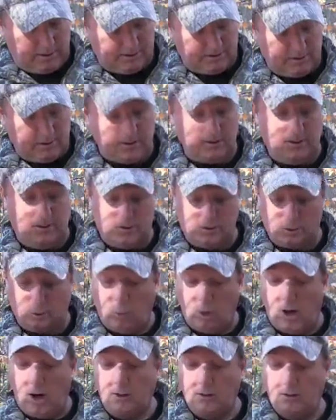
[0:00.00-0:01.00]
said, again, it's
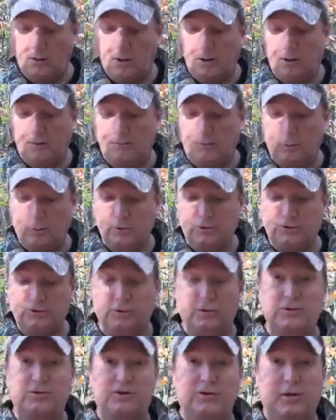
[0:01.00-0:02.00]
Wildlife
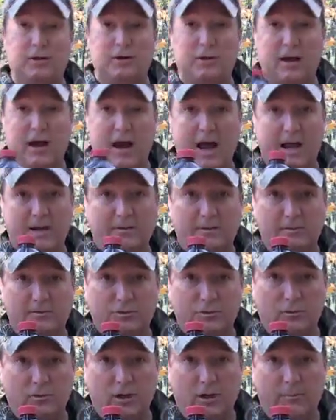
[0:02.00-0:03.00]
Research Center active
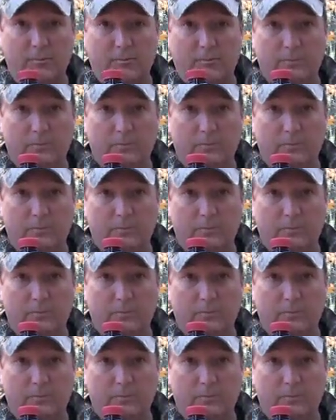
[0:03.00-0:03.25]
scrape.